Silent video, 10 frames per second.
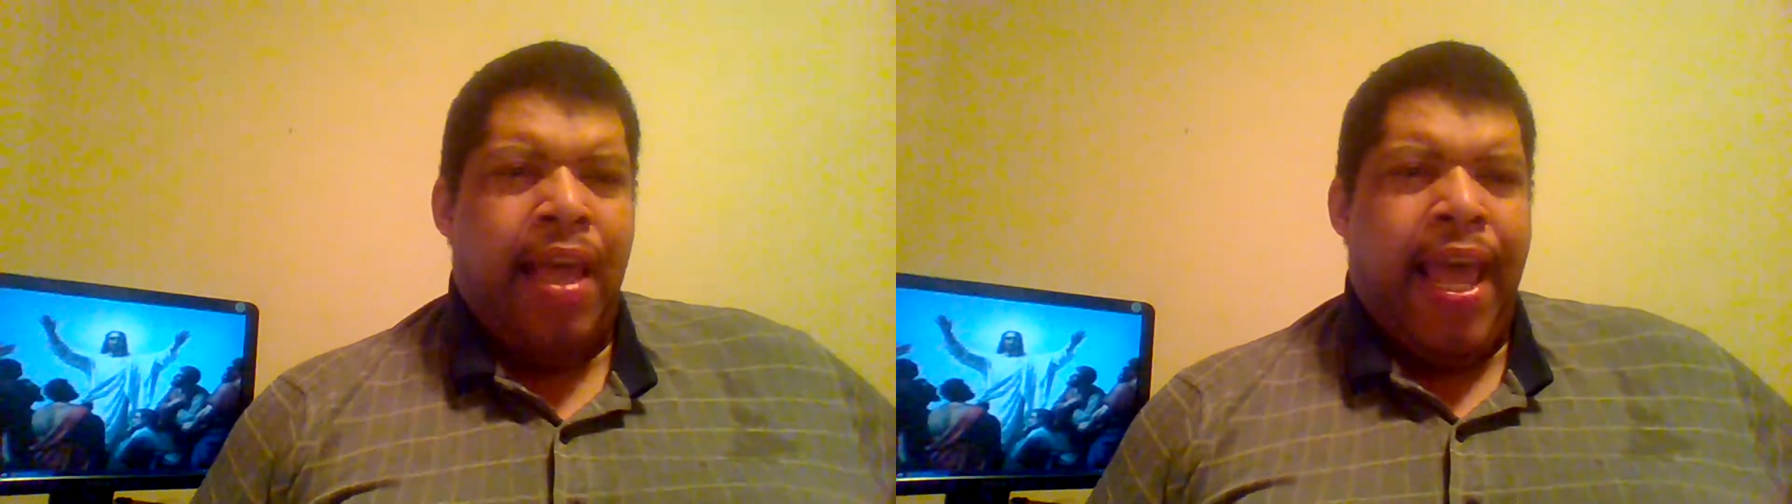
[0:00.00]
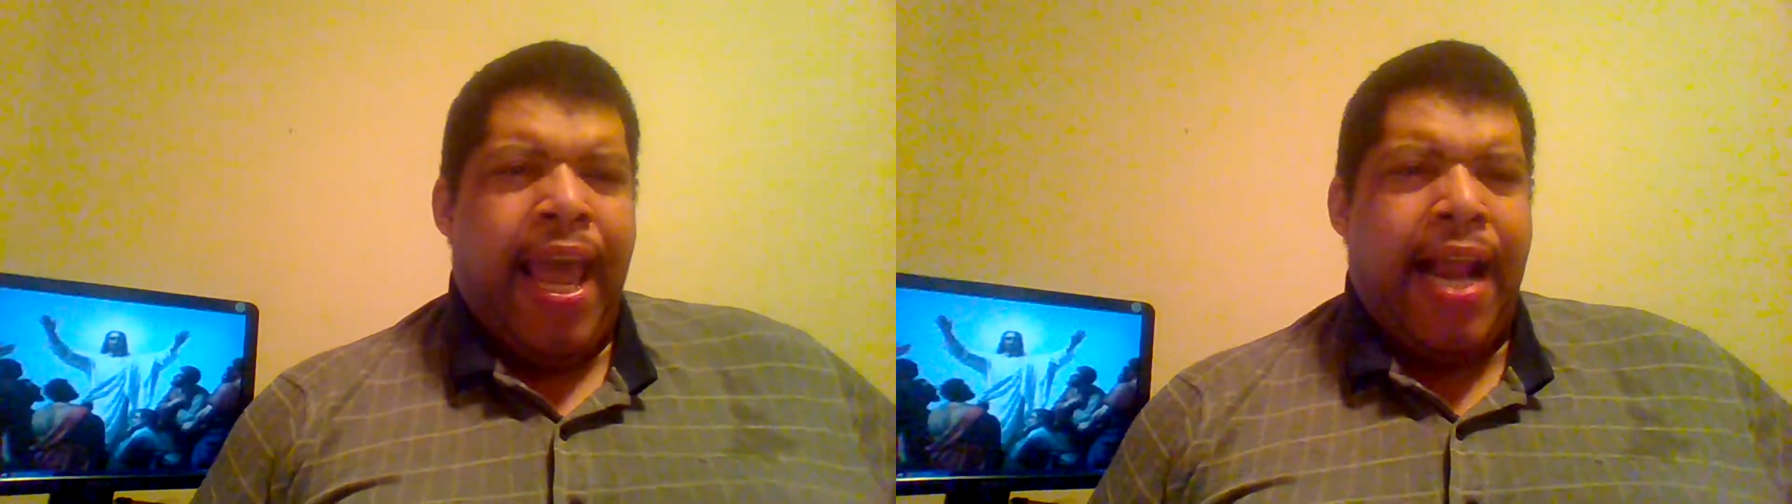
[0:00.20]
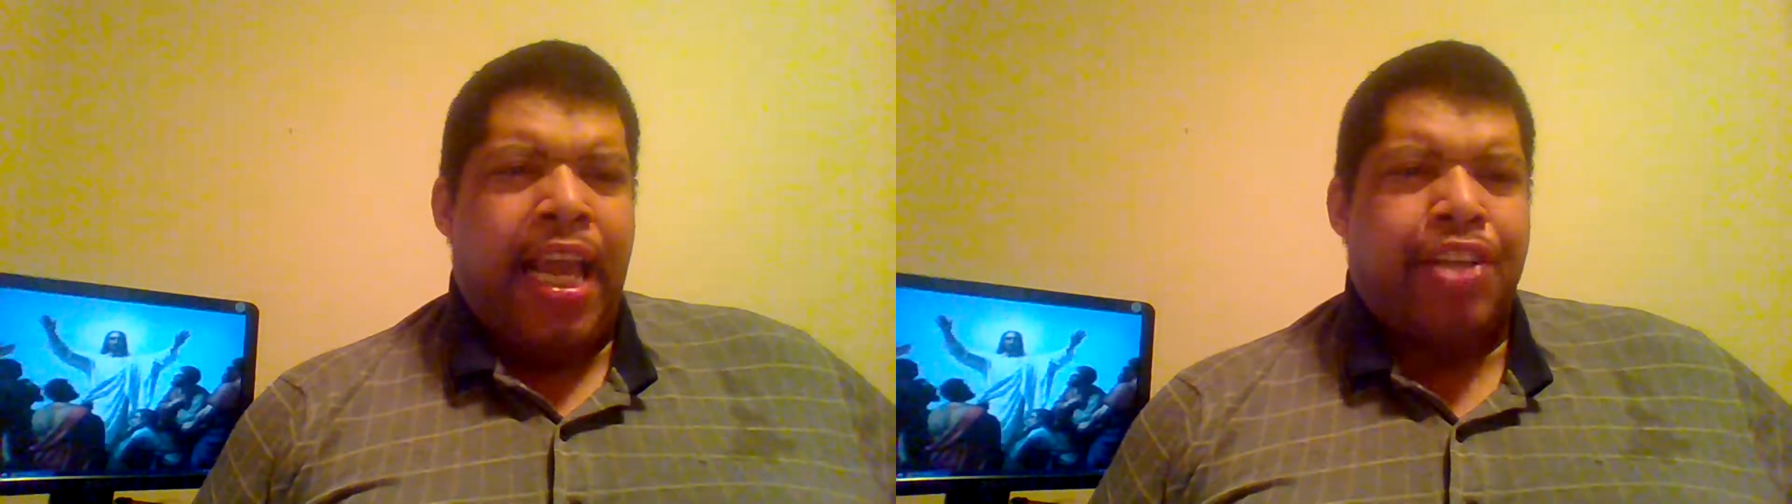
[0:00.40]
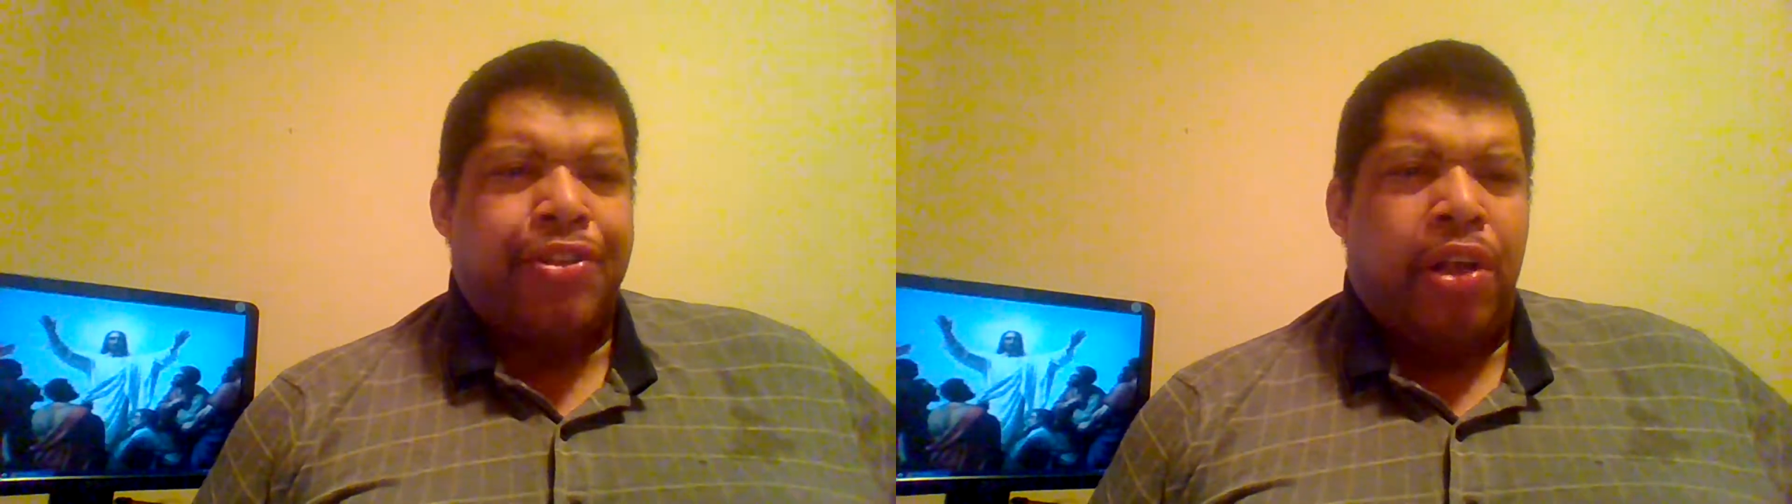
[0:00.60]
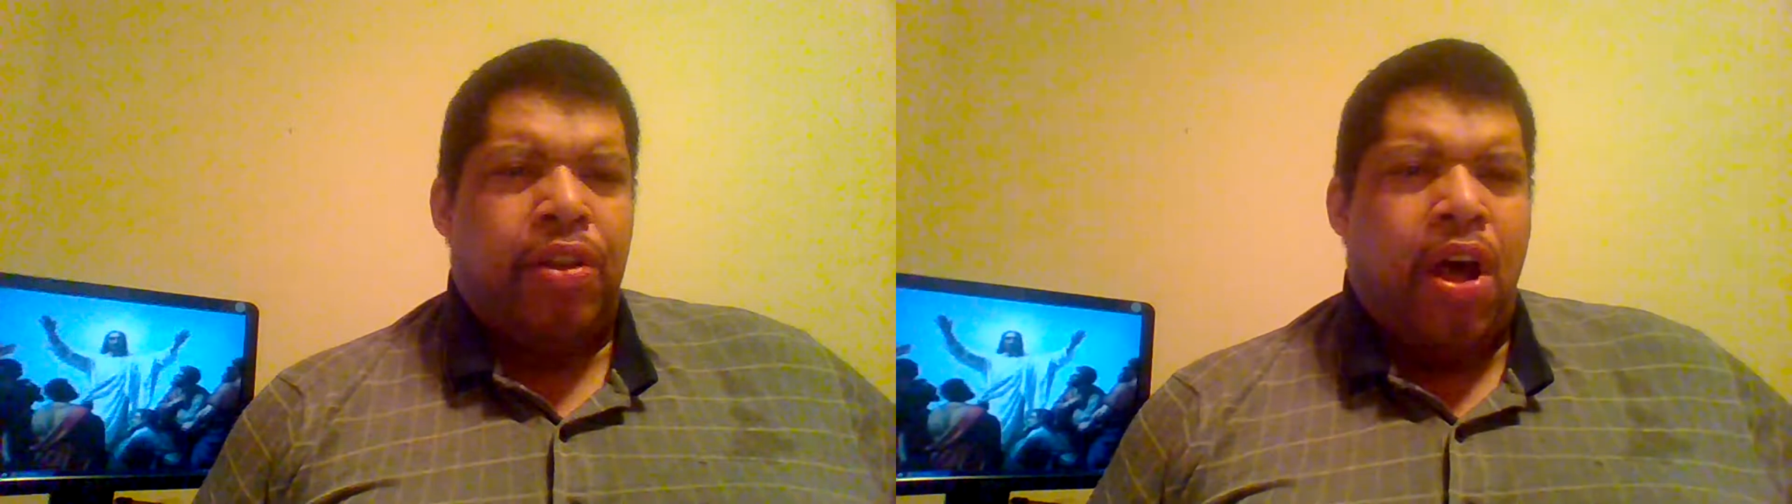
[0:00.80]
and he's
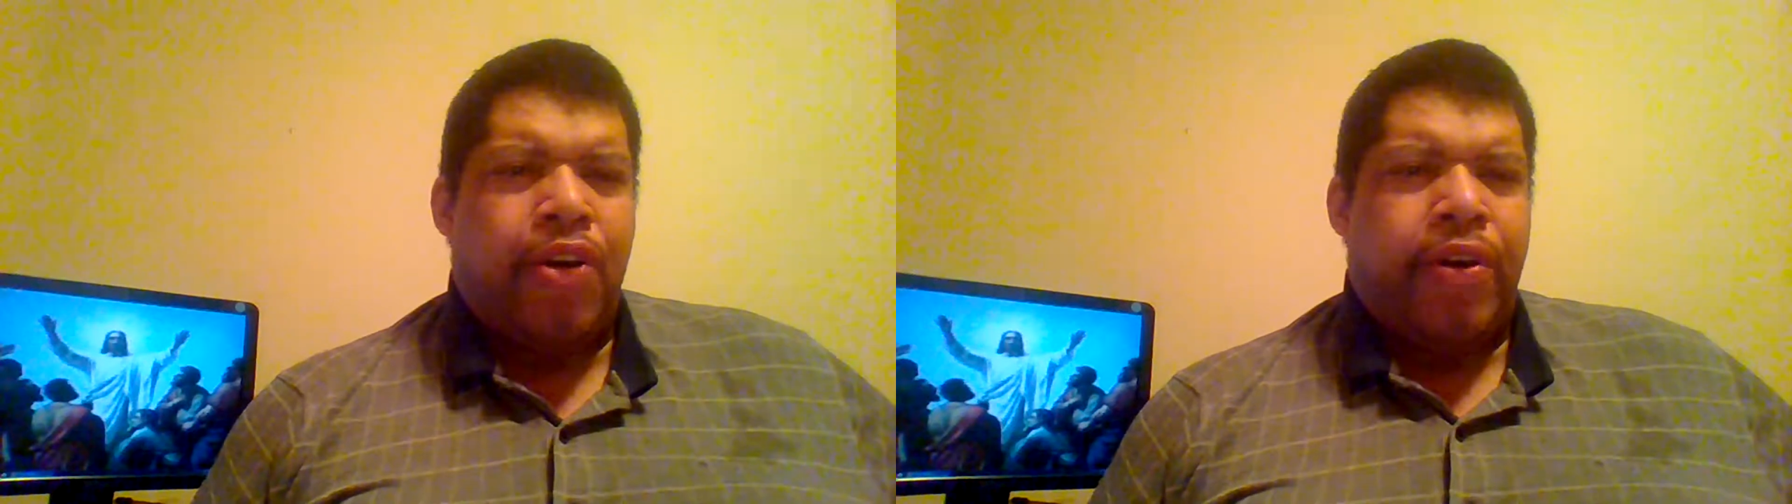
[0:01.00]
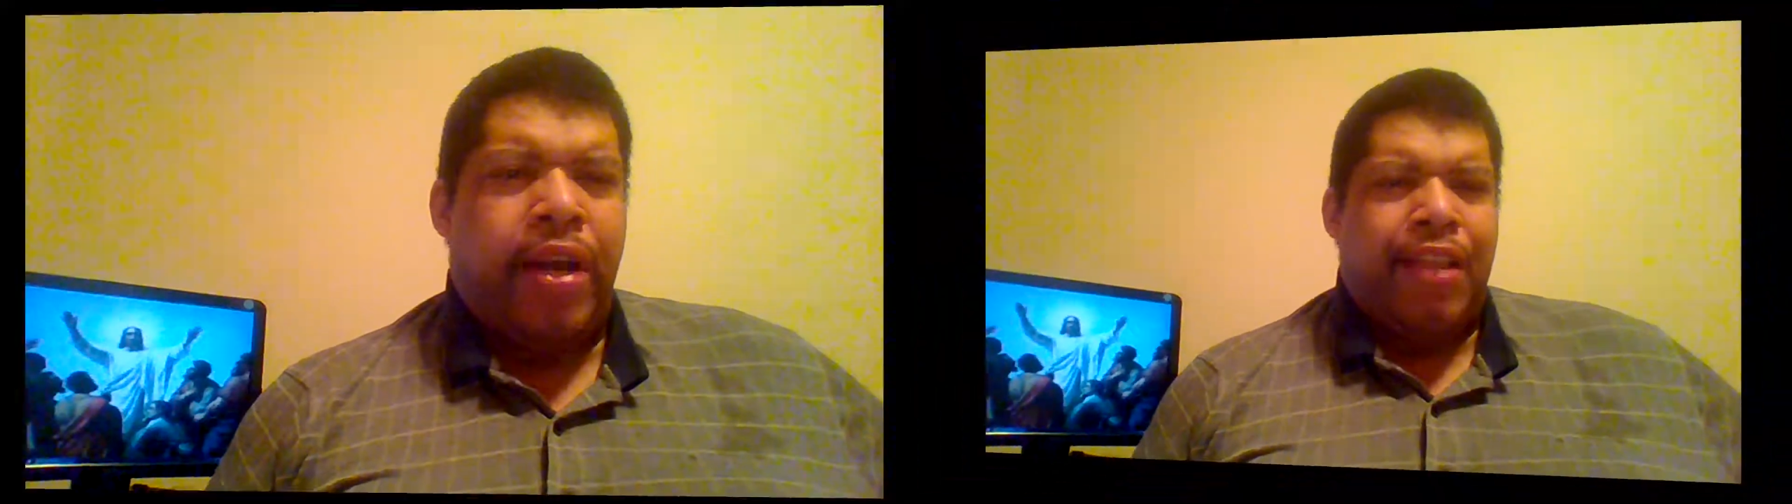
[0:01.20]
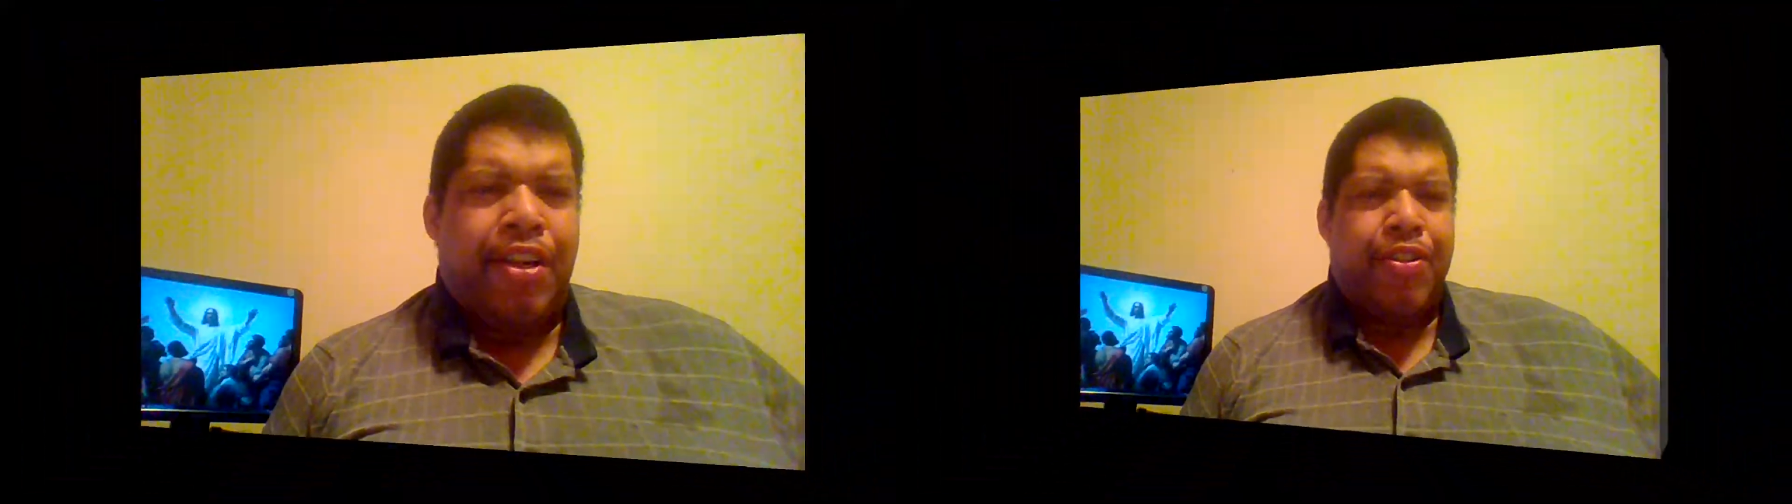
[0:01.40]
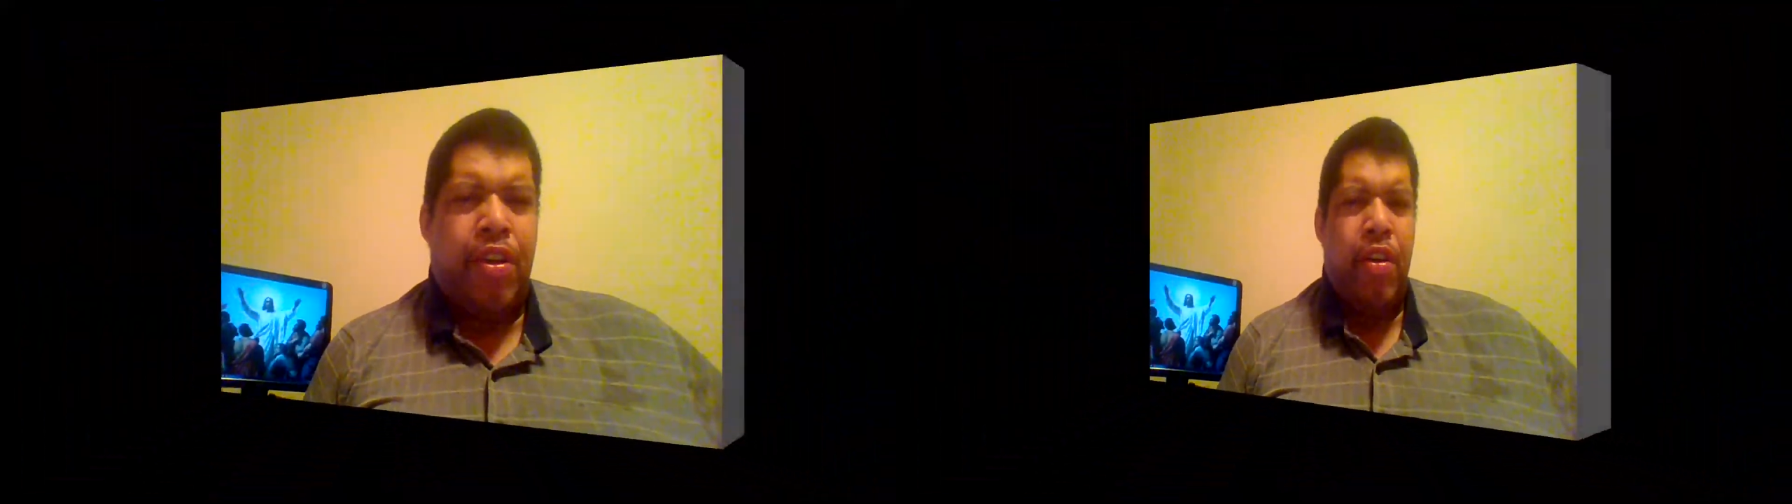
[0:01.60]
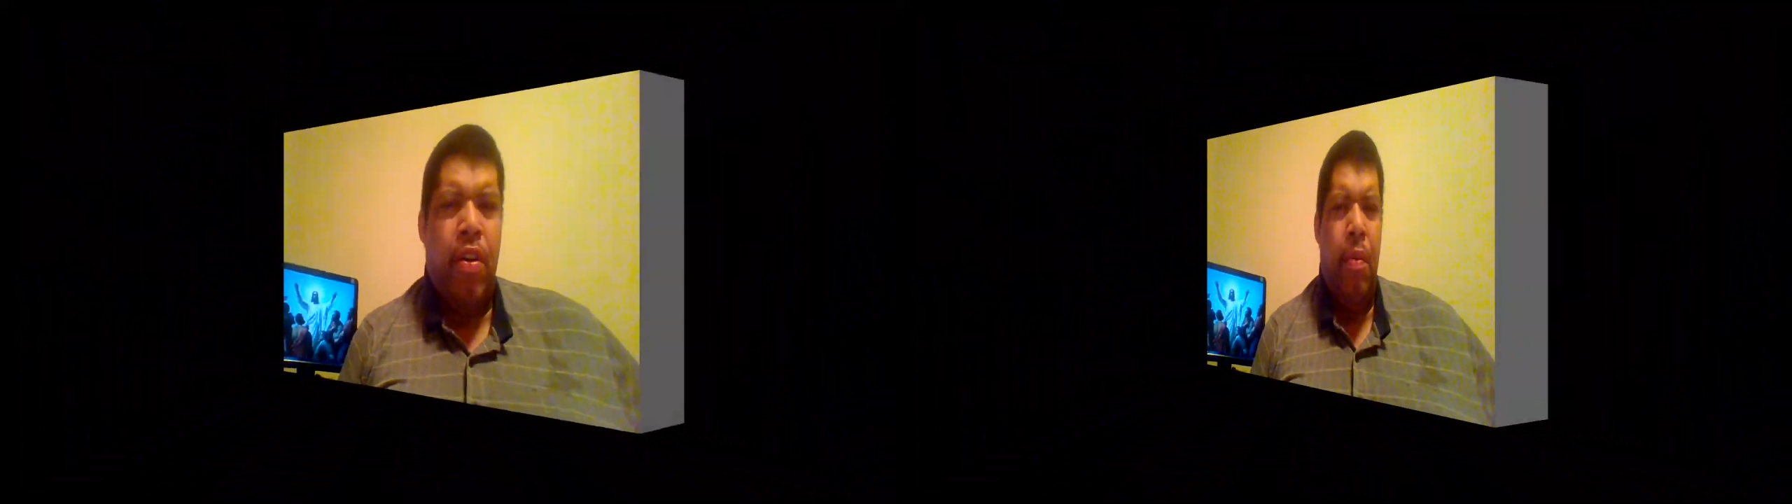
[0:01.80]
no longer in the
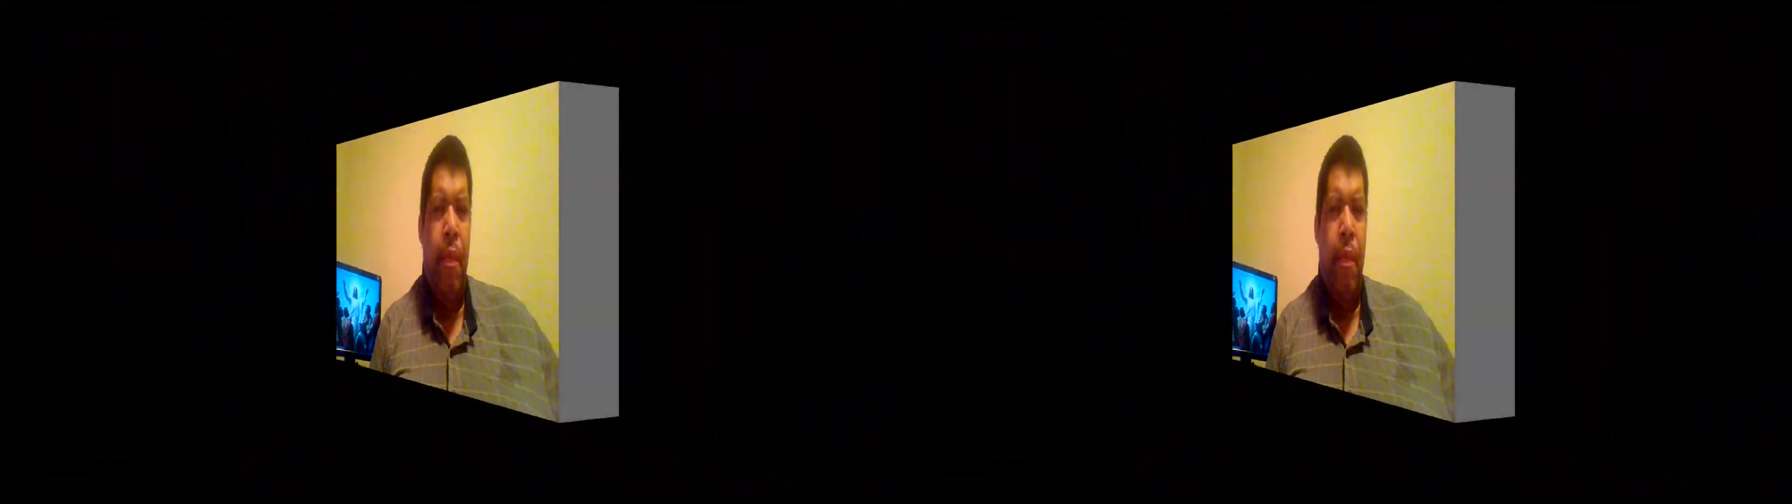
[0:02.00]
tomb.